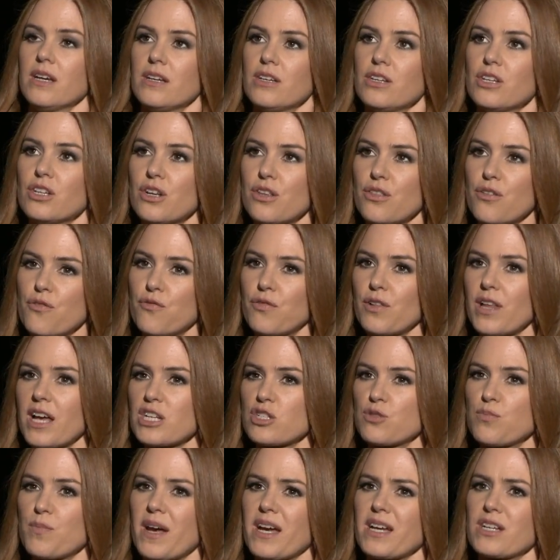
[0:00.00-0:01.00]
the
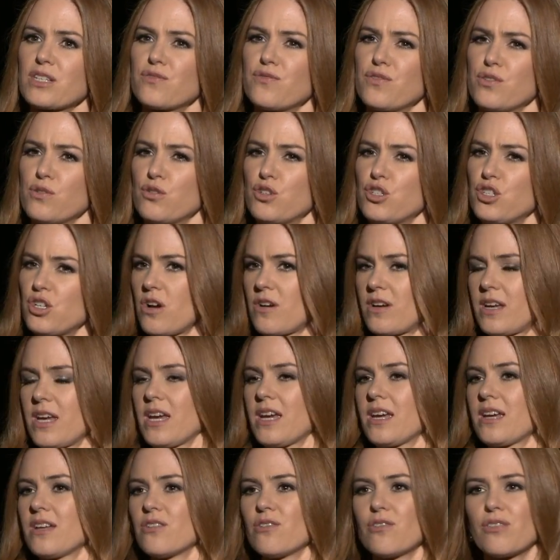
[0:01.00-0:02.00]
flashbacks feel
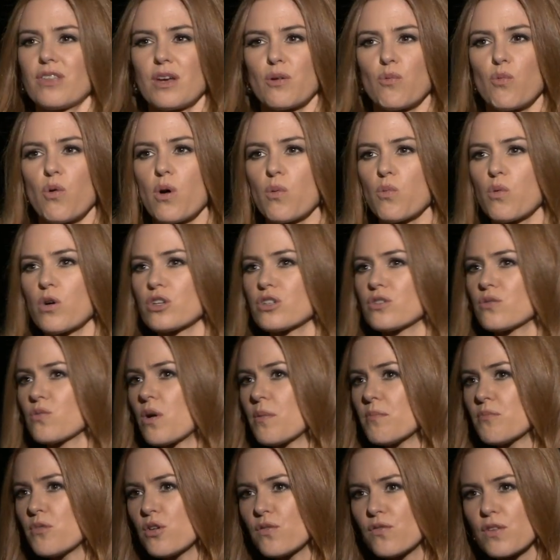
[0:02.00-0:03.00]
shocking, and you think,
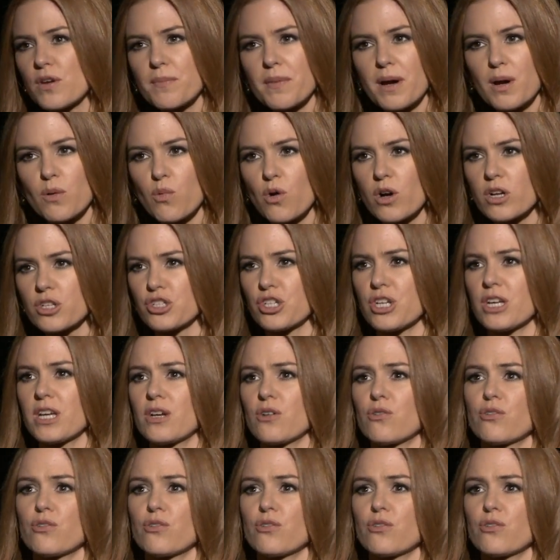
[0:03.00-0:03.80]
what movie am I watching?